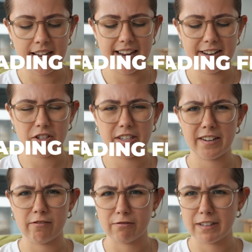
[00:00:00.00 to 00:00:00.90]
It just
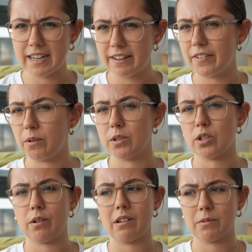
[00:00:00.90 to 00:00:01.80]
didn't really feel as though
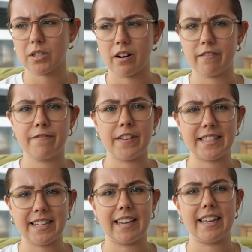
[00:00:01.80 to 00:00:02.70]
it was kind of
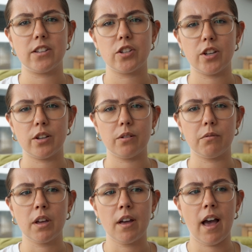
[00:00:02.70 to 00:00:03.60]
fitting into
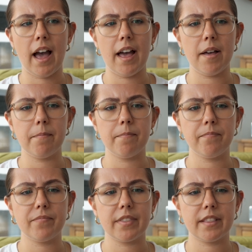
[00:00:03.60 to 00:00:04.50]

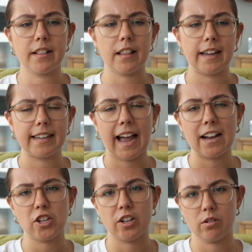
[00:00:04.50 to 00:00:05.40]

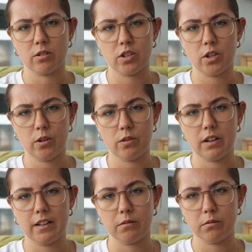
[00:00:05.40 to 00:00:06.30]
catching on to the
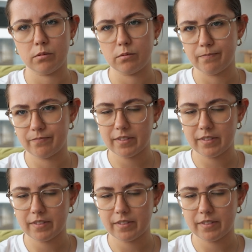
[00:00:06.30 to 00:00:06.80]
little